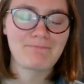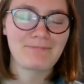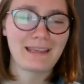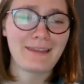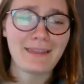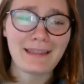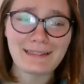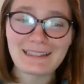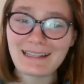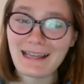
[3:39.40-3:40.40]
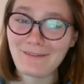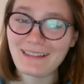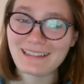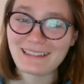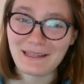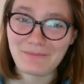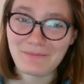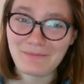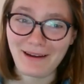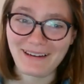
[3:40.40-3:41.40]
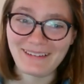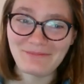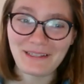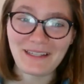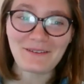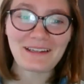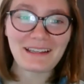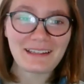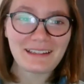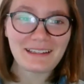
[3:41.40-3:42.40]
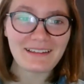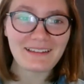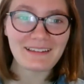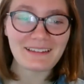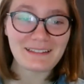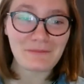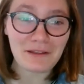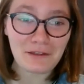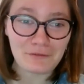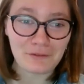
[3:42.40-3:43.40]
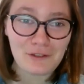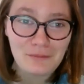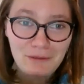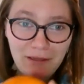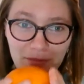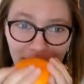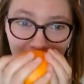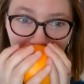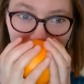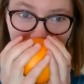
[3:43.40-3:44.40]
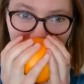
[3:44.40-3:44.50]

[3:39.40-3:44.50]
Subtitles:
then this is kind of the silly part, but you can smell your food. Just put it up to your nose.